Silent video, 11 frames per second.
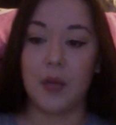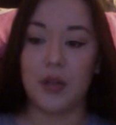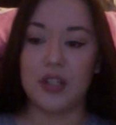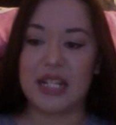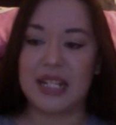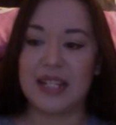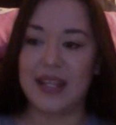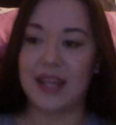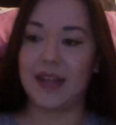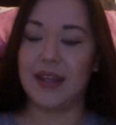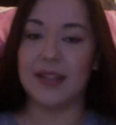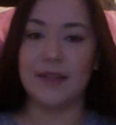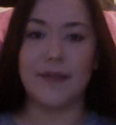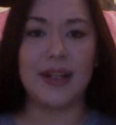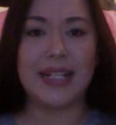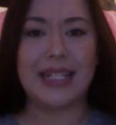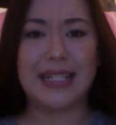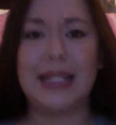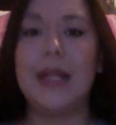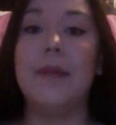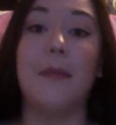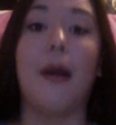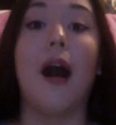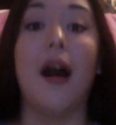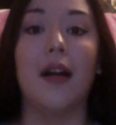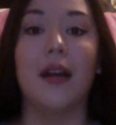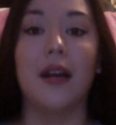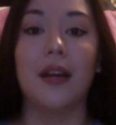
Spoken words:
which is a very steampunk